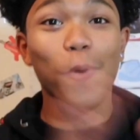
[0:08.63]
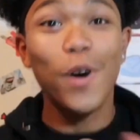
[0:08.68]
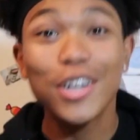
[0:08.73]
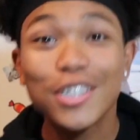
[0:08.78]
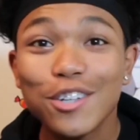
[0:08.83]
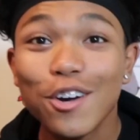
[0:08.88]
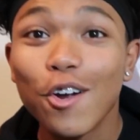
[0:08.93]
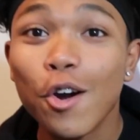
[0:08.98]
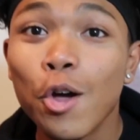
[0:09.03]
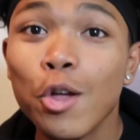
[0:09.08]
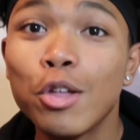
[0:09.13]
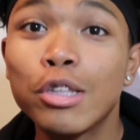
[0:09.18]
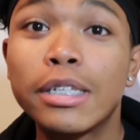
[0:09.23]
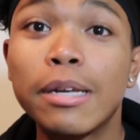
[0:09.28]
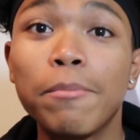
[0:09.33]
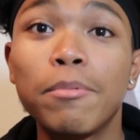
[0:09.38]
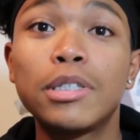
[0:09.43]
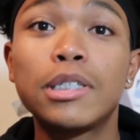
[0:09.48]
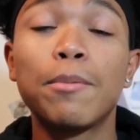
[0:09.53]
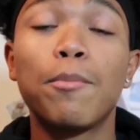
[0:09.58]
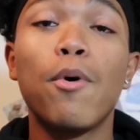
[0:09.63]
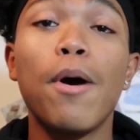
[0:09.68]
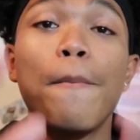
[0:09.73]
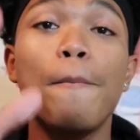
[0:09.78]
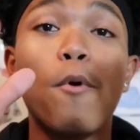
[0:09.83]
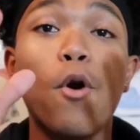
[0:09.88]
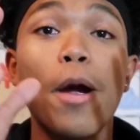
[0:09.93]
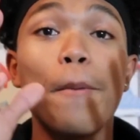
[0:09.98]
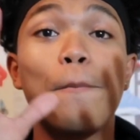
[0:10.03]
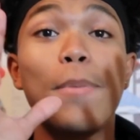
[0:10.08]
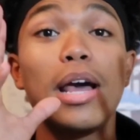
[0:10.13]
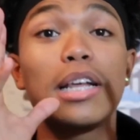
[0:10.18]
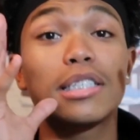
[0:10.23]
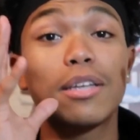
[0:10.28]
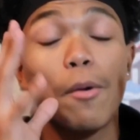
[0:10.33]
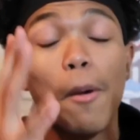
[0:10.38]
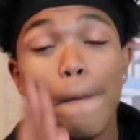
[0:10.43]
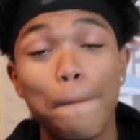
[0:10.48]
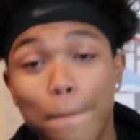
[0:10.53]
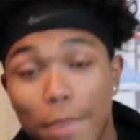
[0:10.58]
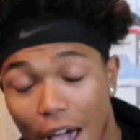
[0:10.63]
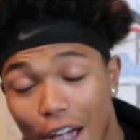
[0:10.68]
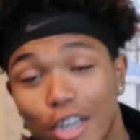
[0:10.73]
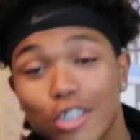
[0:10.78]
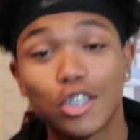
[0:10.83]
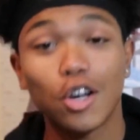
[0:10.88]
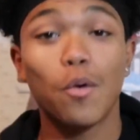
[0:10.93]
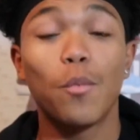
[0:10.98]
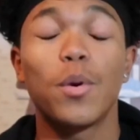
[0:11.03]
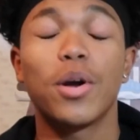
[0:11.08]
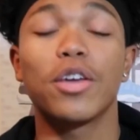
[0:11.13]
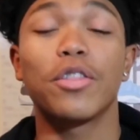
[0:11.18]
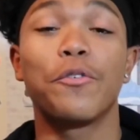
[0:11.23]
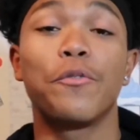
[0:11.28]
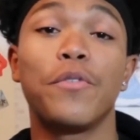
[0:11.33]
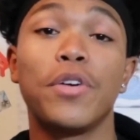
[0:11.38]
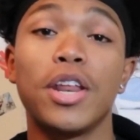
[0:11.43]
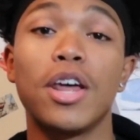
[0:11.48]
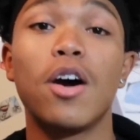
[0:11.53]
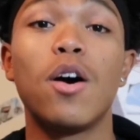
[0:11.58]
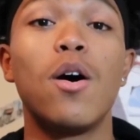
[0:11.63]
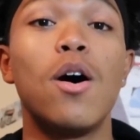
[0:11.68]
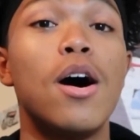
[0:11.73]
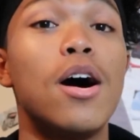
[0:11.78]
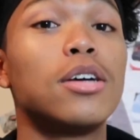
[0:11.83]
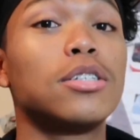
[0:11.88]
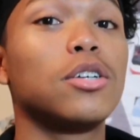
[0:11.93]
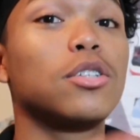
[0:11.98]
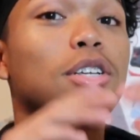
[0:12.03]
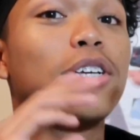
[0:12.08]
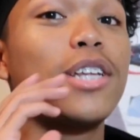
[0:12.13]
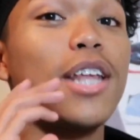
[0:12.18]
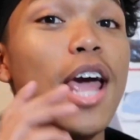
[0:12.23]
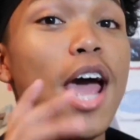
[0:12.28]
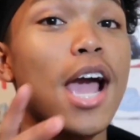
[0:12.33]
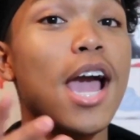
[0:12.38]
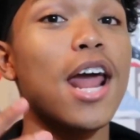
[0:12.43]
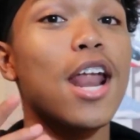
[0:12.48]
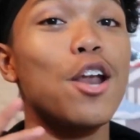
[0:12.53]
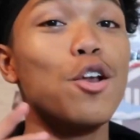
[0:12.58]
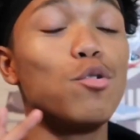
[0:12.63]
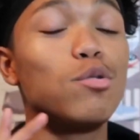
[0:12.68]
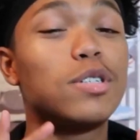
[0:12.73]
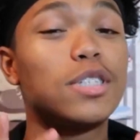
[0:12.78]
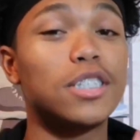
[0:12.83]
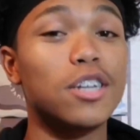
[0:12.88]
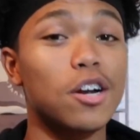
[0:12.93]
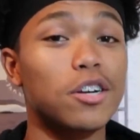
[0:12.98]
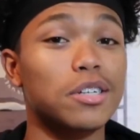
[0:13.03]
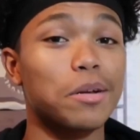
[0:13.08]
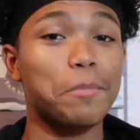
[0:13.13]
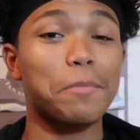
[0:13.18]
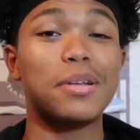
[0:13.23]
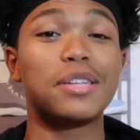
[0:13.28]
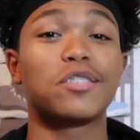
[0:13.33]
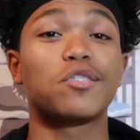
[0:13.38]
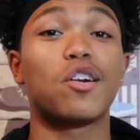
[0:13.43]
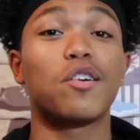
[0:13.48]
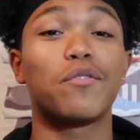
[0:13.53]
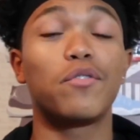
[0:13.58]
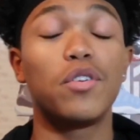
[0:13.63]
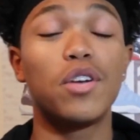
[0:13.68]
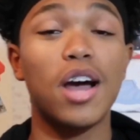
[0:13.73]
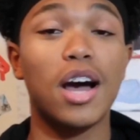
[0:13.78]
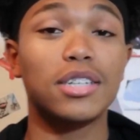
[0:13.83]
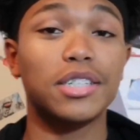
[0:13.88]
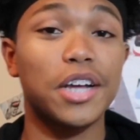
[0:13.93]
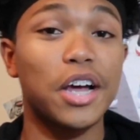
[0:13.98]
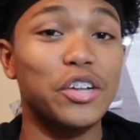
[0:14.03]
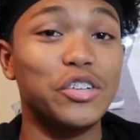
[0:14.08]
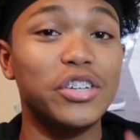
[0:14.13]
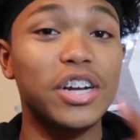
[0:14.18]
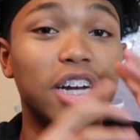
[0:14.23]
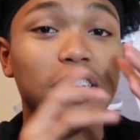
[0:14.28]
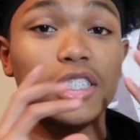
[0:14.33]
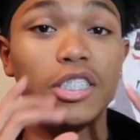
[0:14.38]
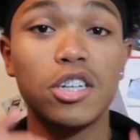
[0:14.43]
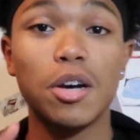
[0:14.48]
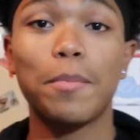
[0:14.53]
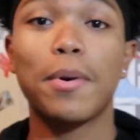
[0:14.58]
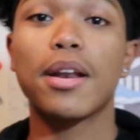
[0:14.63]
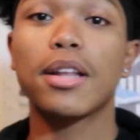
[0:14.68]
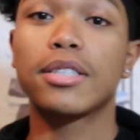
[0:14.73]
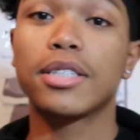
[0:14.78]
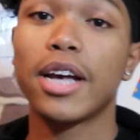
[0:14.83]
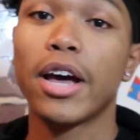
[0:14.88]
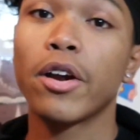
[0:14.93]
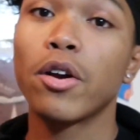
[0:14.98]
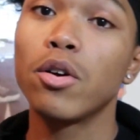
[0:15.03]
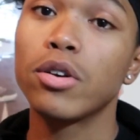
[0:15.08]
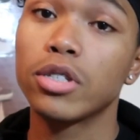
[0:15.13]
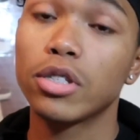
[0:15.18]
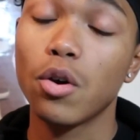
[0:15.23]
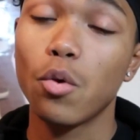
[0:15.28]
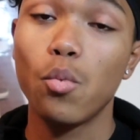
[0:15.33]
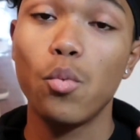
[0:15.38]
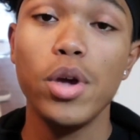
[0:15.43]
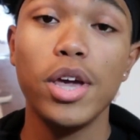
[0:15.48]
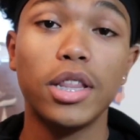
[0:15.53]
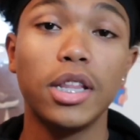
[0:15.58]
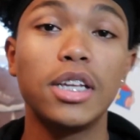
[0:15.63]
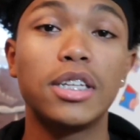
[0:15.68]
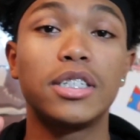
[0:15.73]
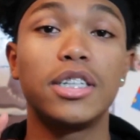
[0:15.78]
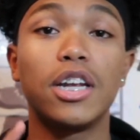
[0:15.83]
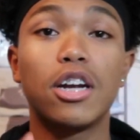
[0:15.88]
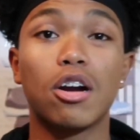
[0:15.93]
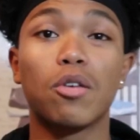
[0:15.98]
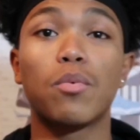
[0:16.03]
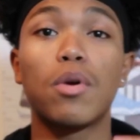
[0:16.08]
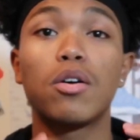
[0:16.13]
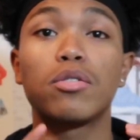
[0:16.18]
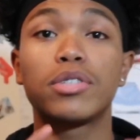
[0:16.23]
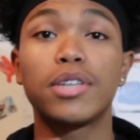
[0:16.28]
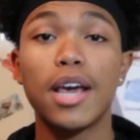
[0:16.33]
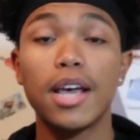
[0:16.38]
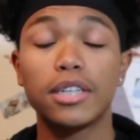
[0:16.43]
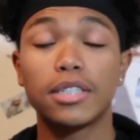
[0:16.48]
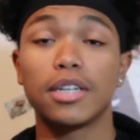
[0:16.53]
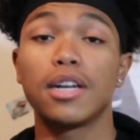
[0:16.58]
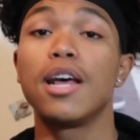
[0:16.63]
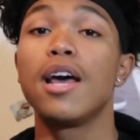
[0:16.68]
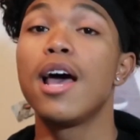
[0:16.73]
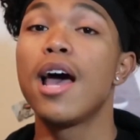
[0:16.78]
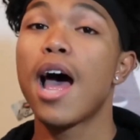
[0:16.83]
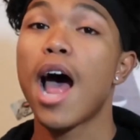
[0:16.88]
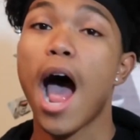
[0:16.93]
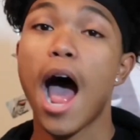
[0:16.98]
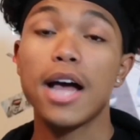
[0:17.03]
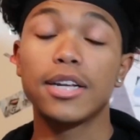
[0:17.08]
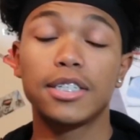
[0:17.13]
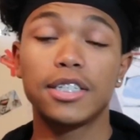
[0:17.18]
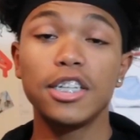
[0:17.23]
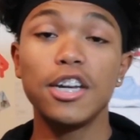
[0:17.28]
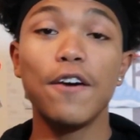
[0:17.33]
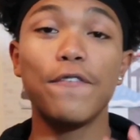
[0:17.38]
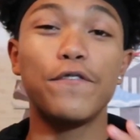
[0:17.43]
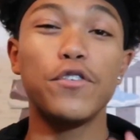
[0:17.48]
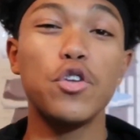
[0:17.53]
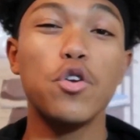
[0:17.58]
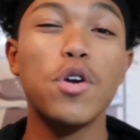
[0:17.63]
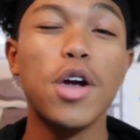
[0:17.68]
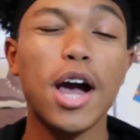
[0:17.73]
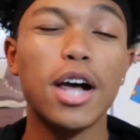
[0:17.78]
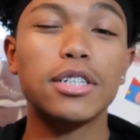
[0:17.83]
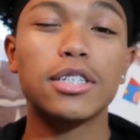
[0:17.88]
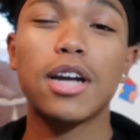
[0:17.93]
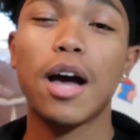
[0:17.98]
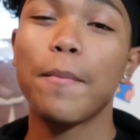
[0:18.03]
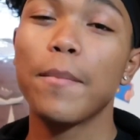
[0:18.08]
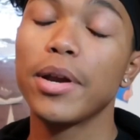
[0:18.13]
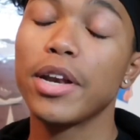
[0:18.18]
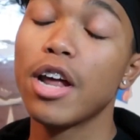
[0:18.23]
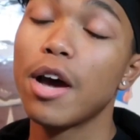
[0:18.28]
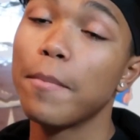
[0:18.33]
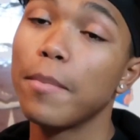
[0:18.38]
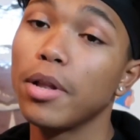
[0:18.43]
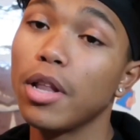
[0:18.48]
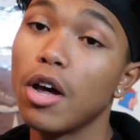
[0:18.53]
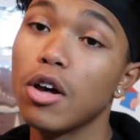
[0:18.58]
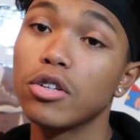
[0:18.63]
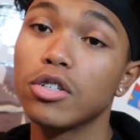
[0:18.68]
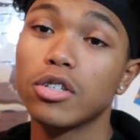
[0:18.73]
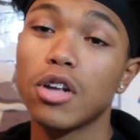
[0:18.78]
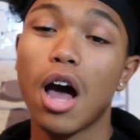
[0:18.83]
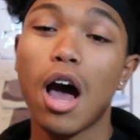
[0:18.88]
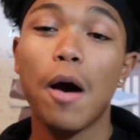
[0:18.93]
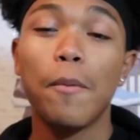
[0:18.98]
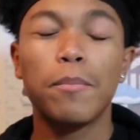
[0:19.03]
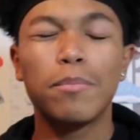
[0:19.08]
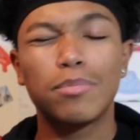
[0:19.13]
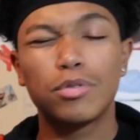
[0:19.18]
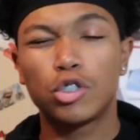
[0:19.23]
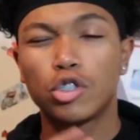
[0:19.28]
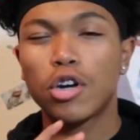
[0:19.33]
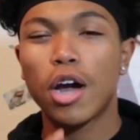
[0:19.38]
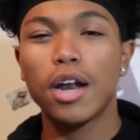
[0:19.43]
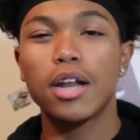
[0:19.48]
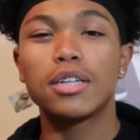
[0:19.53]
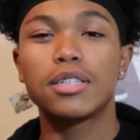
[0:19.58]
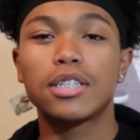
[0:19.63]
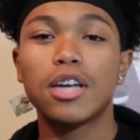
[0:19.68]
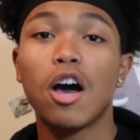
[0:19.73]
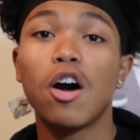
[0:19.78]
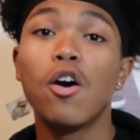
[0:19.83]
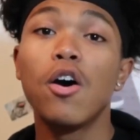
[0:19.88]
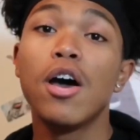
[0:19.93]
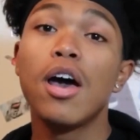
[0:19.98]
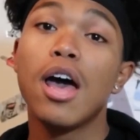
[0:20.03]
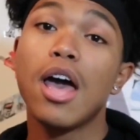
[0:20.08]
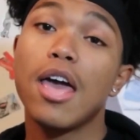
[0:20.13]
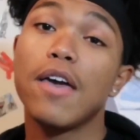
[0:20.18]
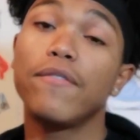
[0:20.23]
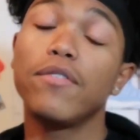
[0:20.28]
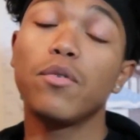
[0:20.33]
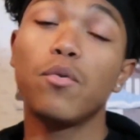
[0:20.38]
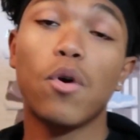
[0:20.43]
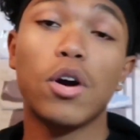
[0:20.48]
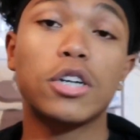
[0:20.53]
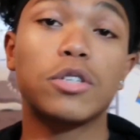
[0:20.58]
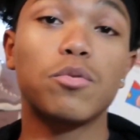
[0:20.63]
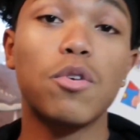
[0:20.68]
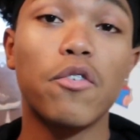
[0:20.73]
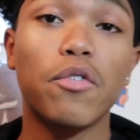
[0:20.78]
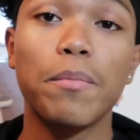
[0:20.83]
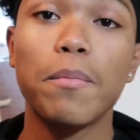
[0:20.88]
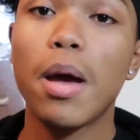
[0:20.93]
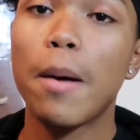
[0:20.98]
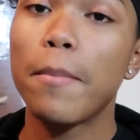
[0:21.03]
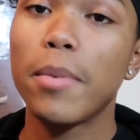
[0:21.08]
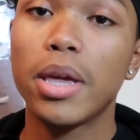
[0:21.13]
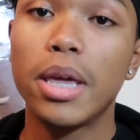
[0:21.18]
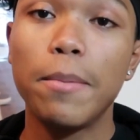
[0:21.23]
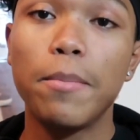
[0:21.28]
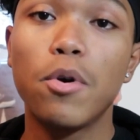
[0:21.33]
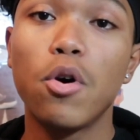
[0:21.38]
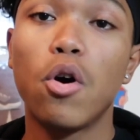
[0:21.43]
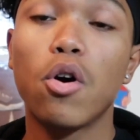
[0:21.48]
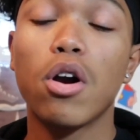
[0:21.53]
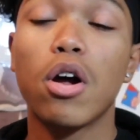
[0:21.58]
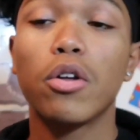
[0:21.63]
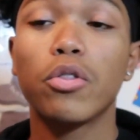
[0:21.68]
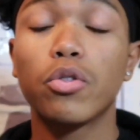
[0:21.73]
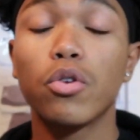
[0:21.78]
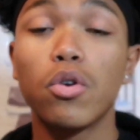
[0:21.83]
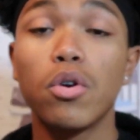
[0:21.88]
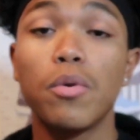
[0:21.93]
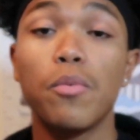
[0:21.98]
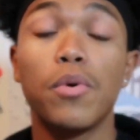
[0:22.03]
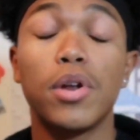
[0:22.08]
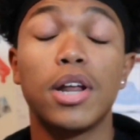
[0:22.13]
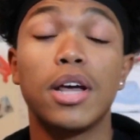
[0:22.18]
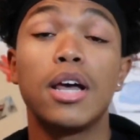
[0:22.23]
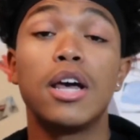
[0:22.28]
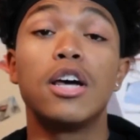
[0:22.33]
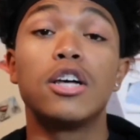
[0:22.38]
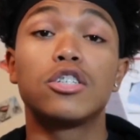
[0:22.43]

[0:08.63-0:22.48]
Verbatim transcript: What's going on YouTube, it's your boy Mari Bandz coming back at y'all with another video. So today I got a new series I'm going to be starting for you guys. As you guys can tell by the title, it's the weekly sneaker rotation. I've seen a few of you guys comment down below, so I'm going to try this out. If it works well for me, I'm going to keep going on through it with it.